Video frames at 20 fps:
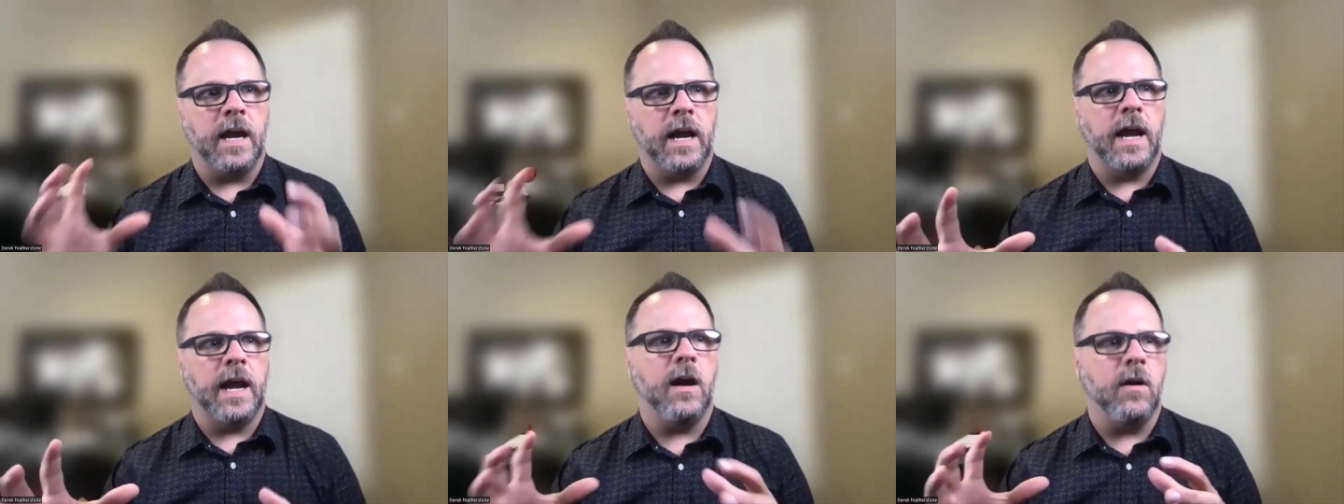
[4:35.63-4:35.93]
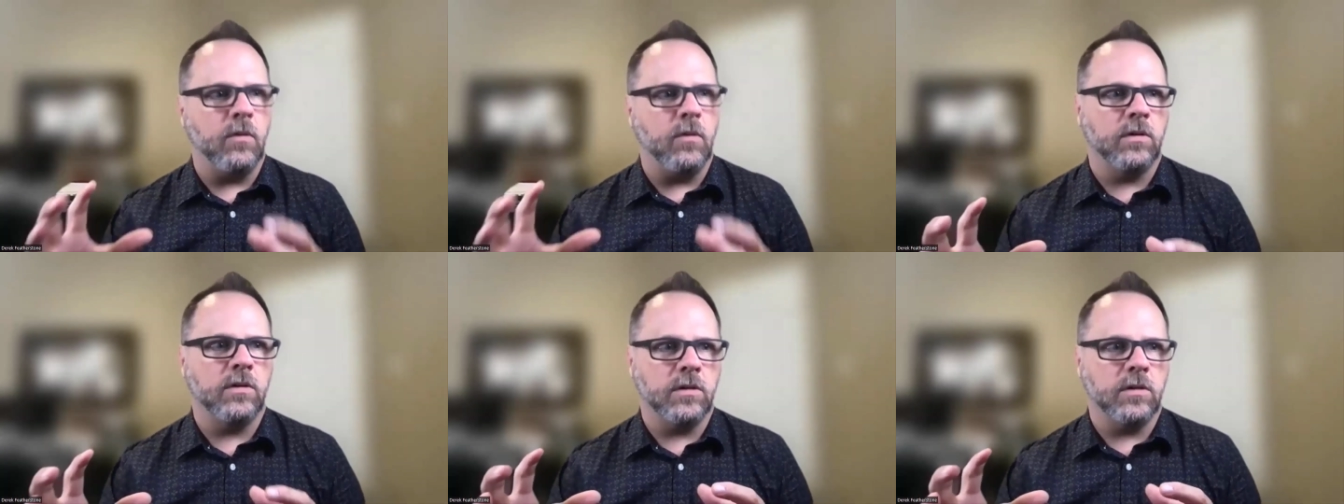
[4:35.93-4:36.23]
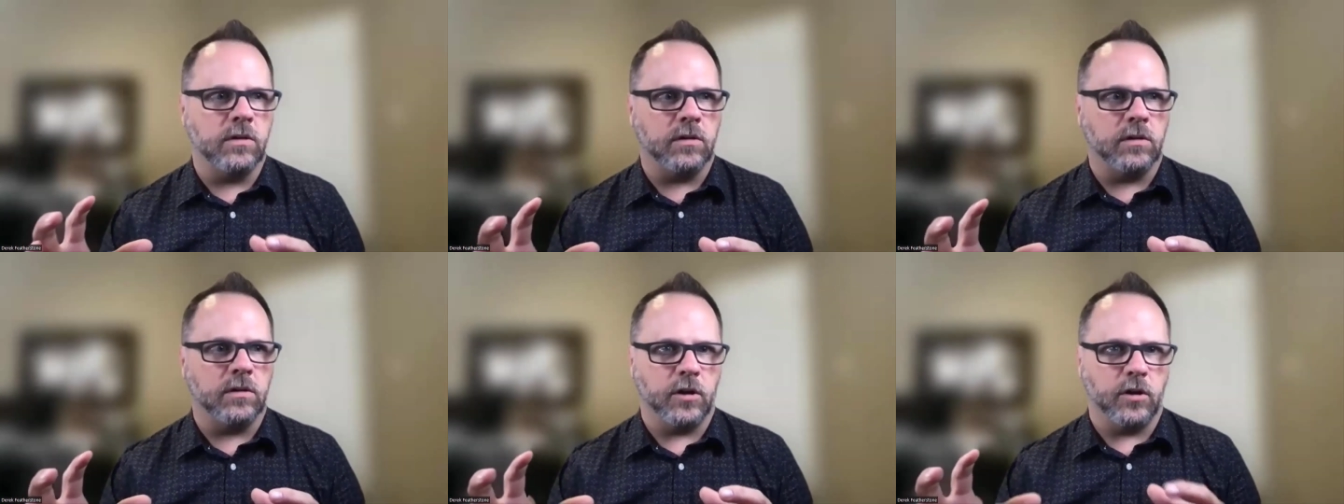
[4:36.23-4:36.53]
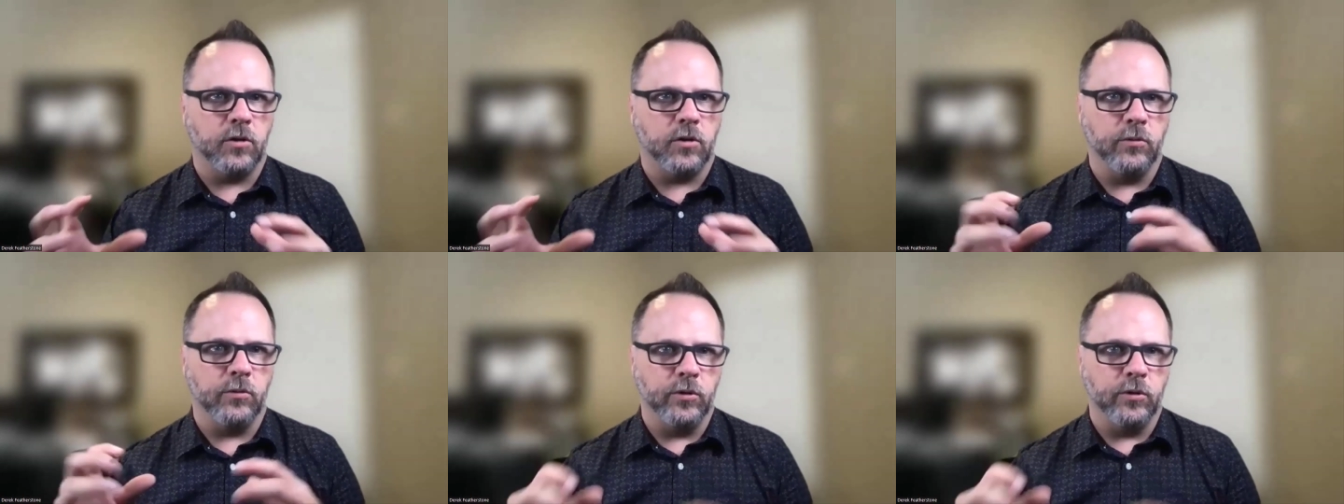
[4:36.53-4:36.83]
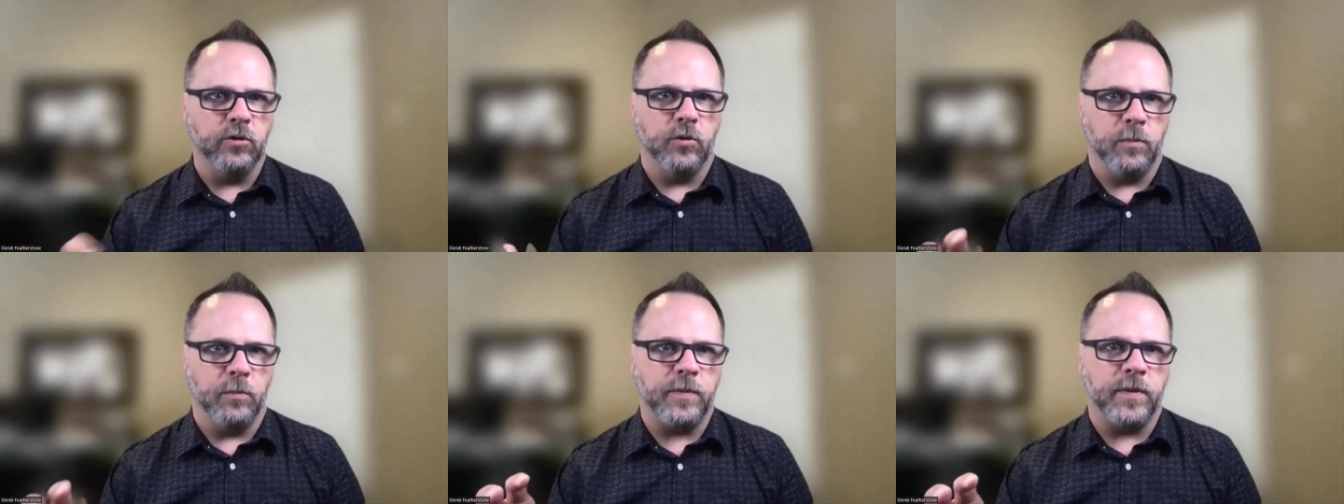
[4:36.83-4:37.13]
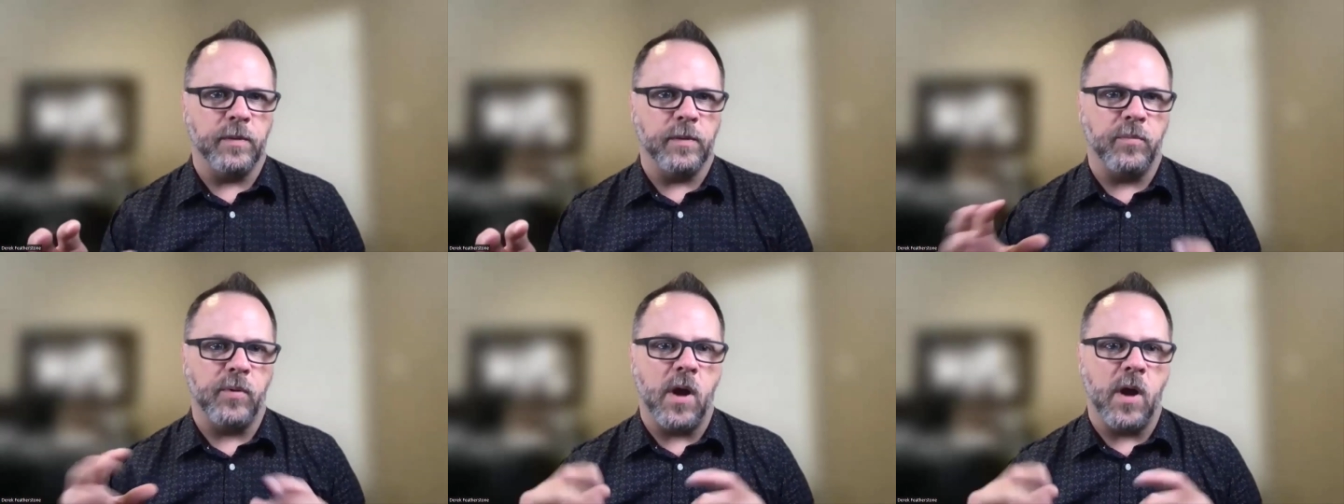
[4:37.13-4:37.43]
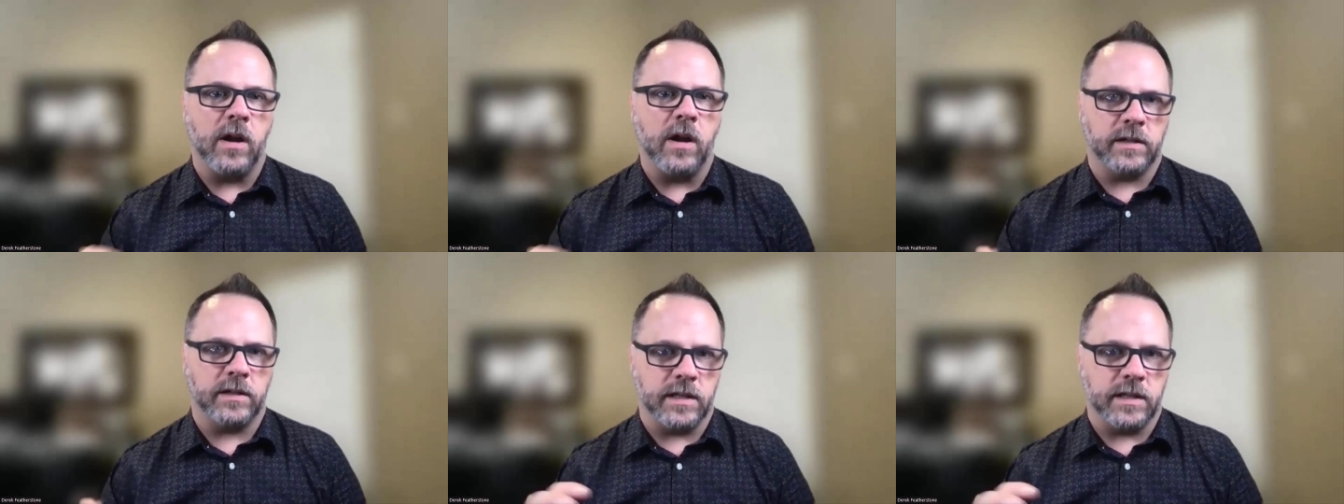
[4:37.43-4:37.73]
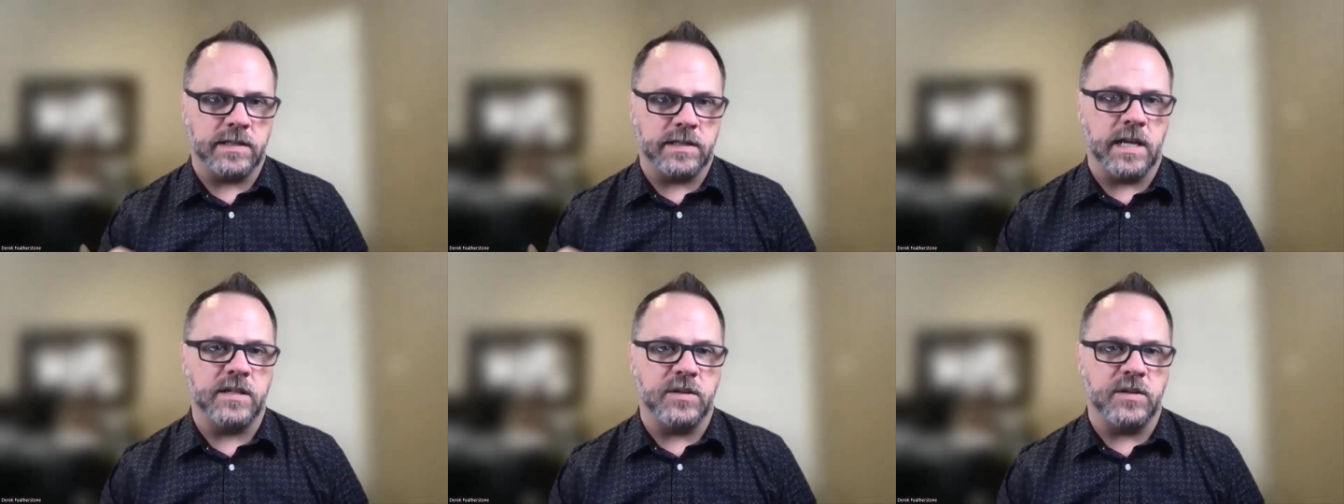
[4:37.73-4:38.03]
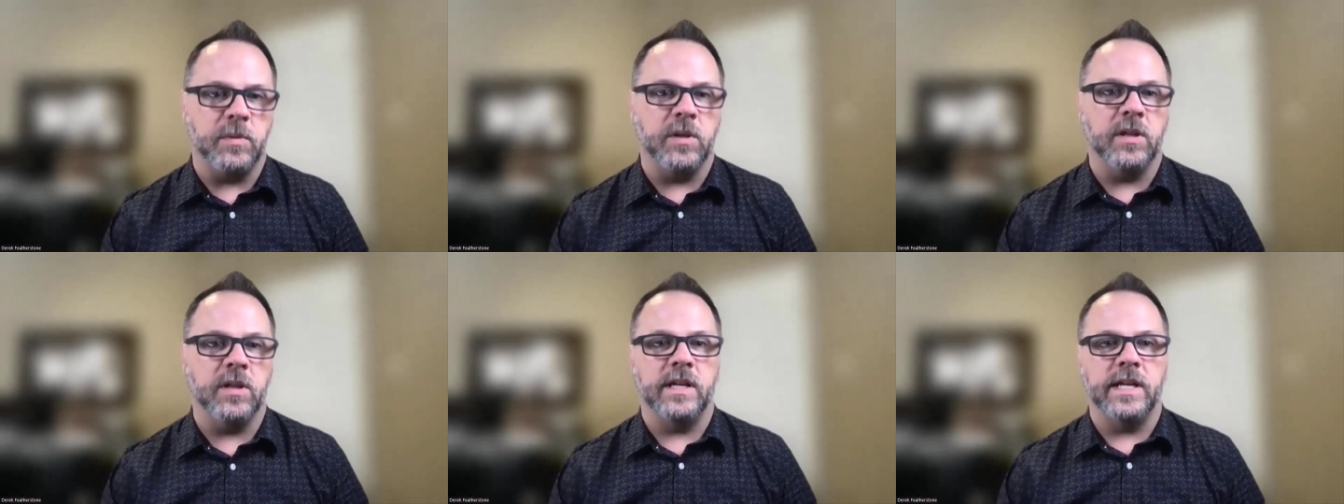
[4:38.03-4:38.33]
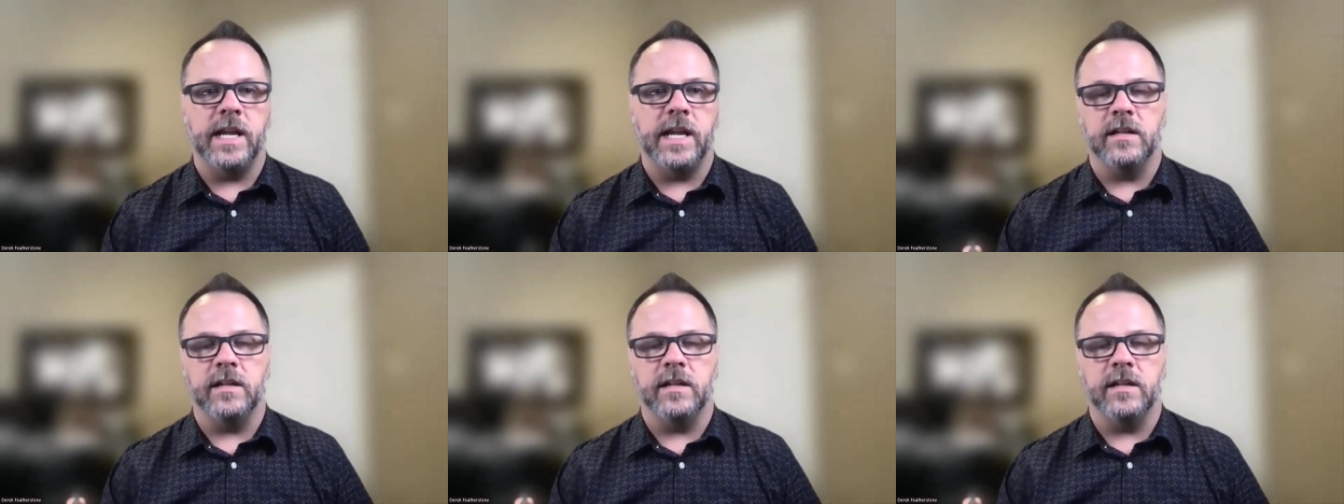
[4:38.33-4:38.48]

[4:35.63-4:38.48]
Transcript: Our group, the Product Accessibility